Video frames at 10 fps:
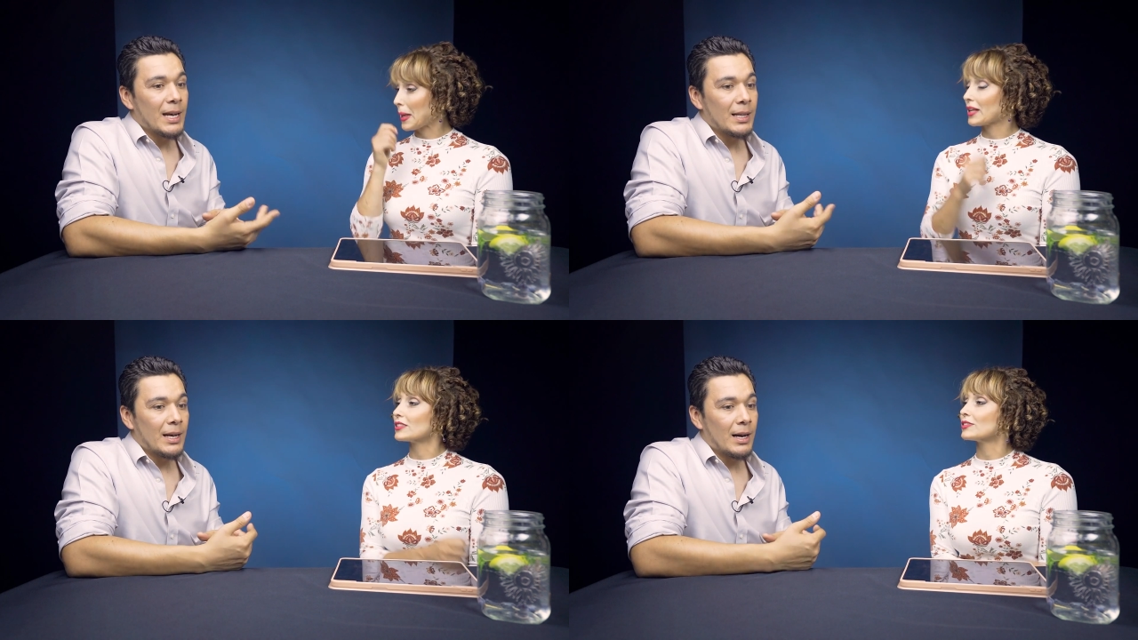
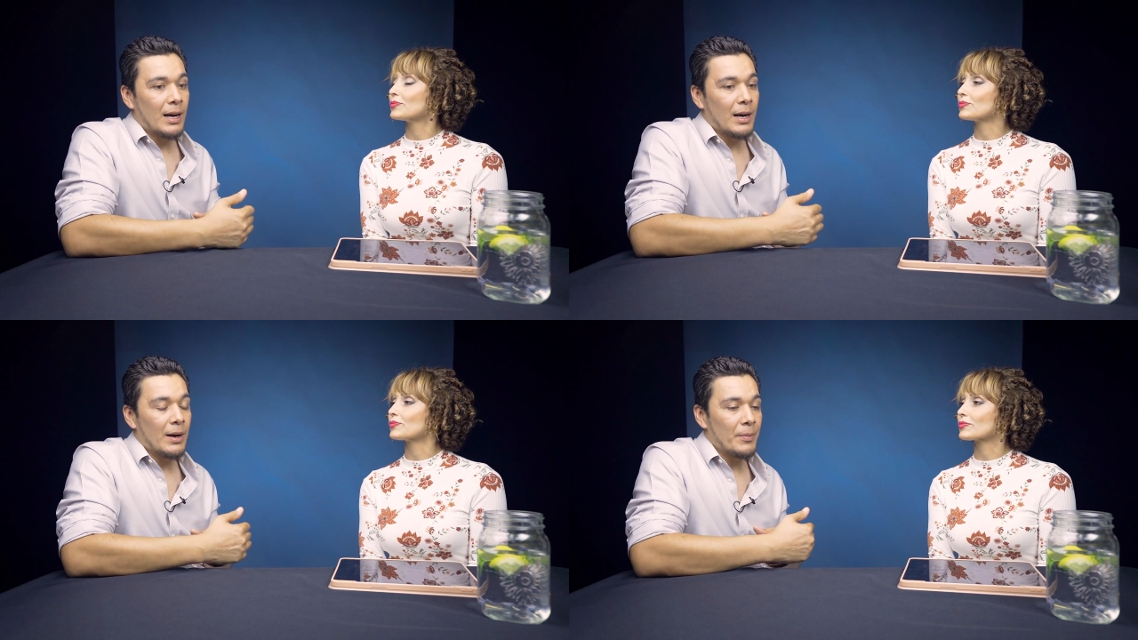Speaker 1: and
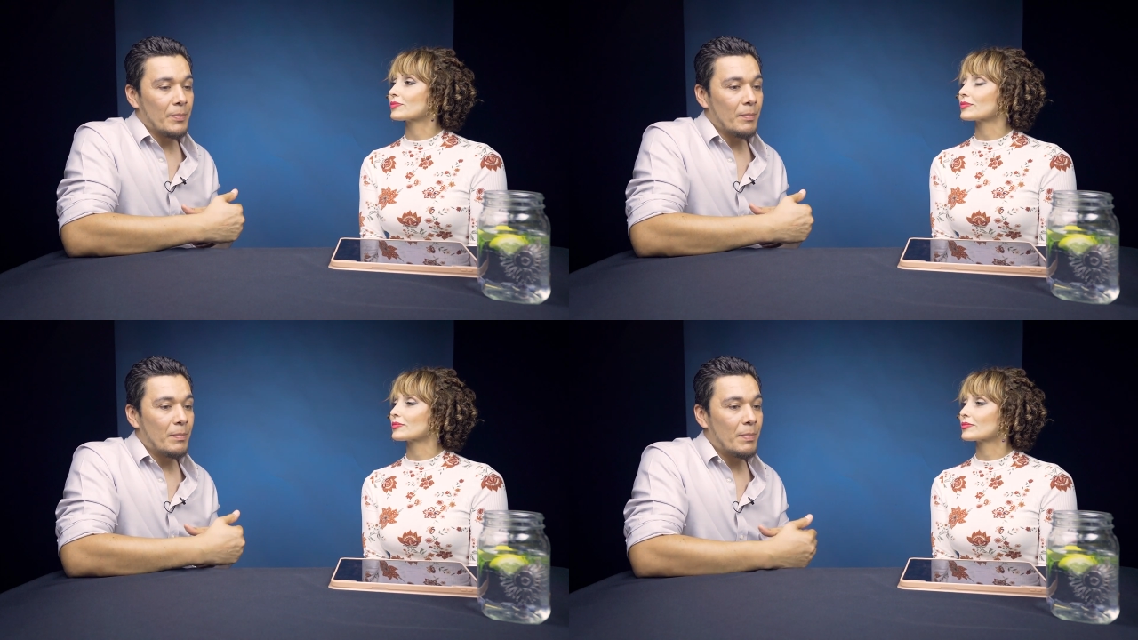
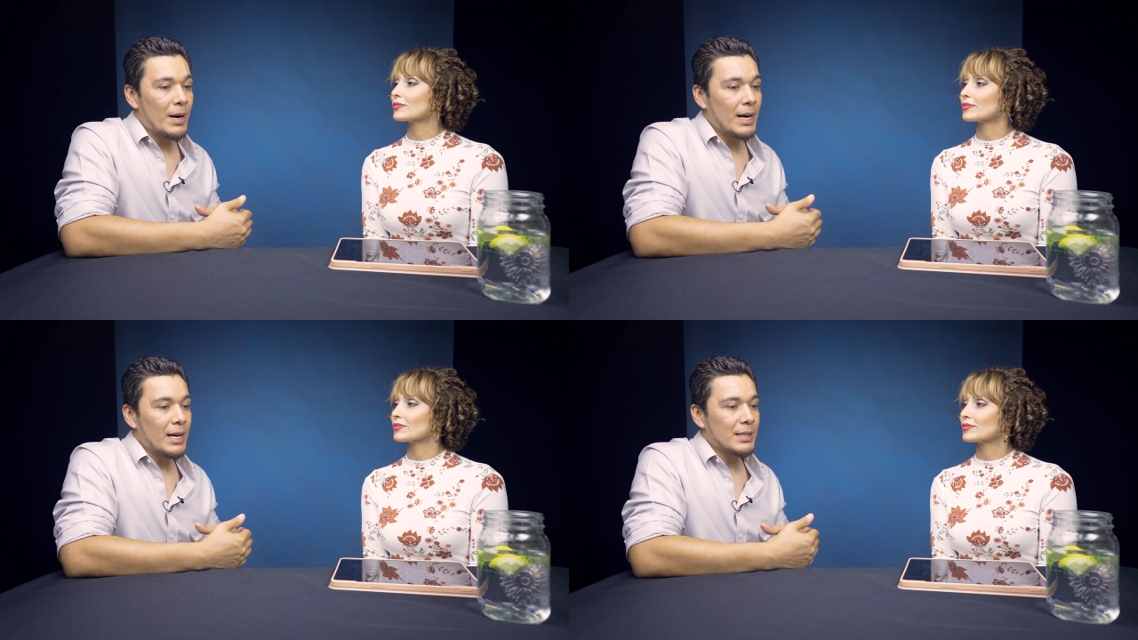um,
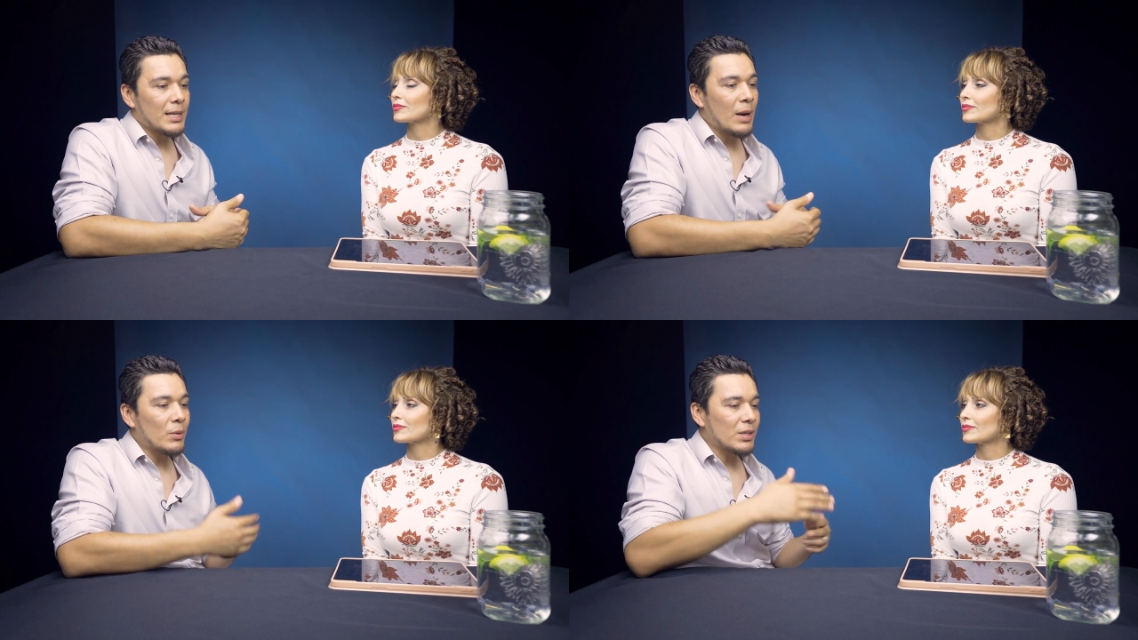but
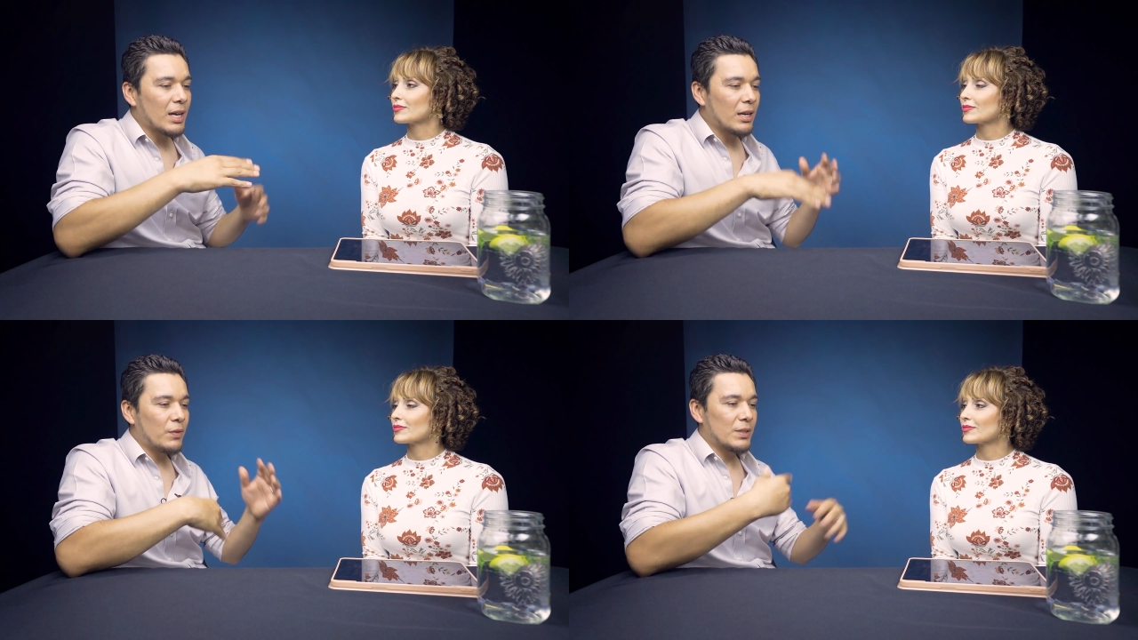I was
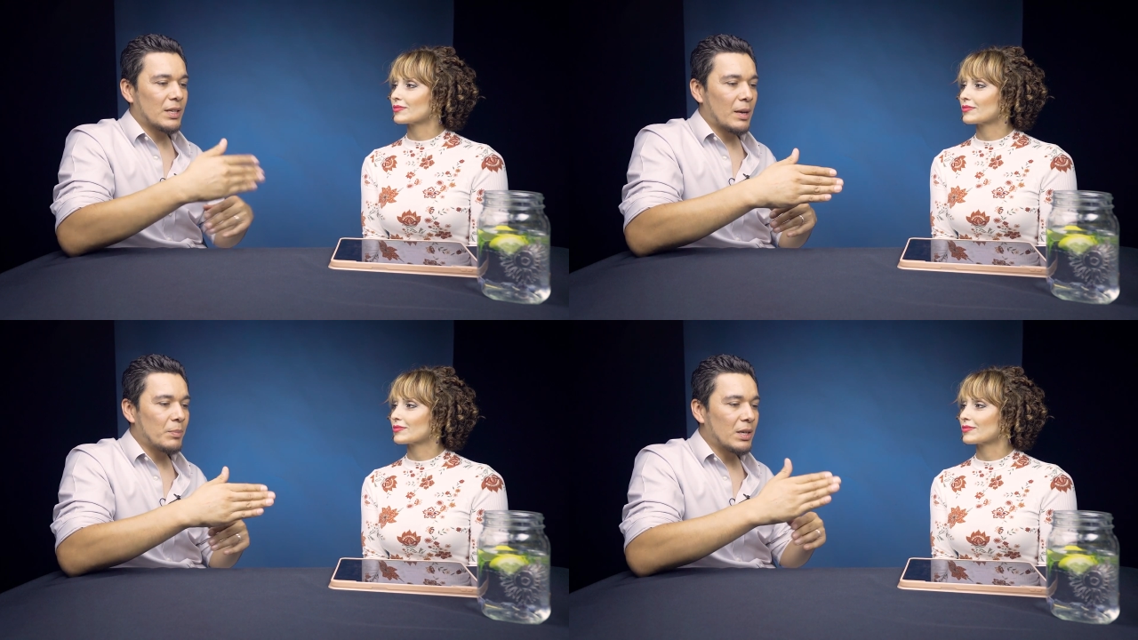kind of
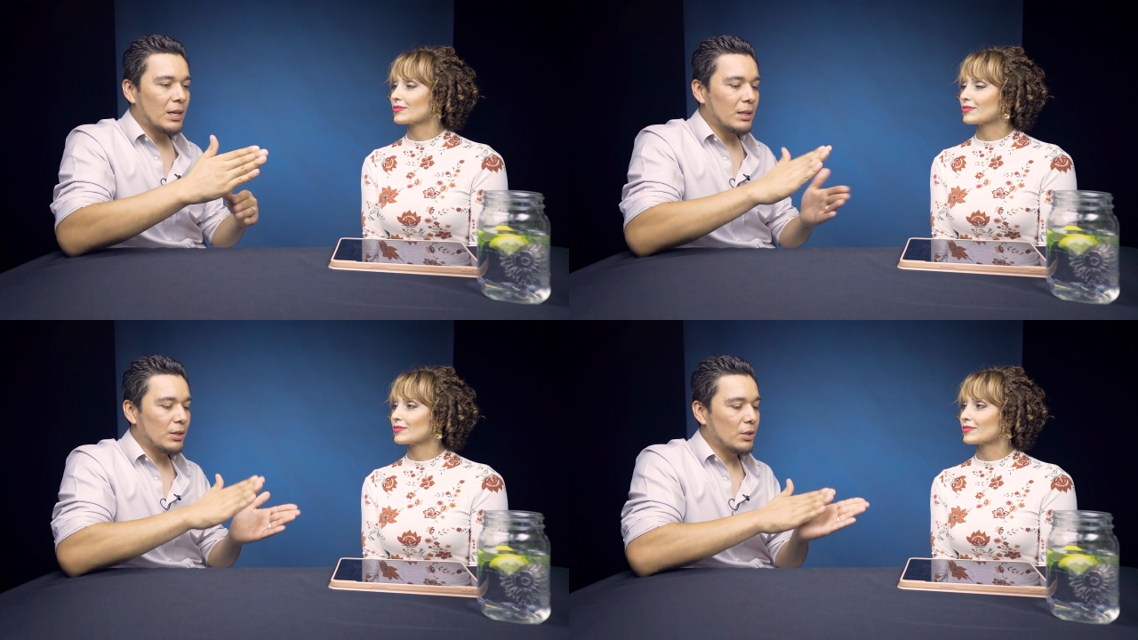
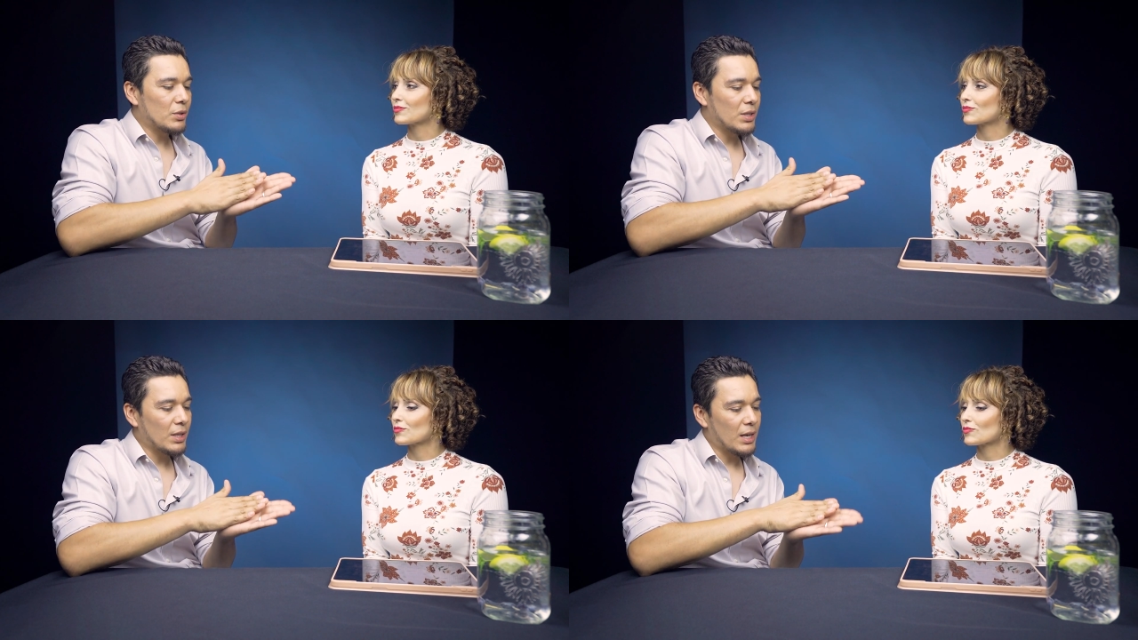skeptical
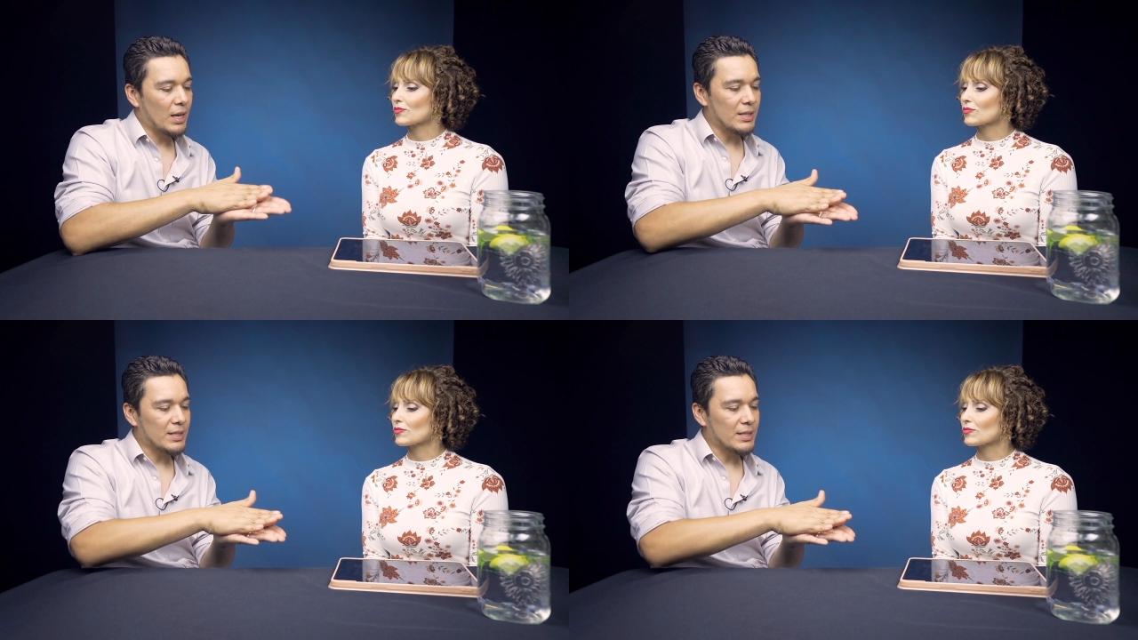using the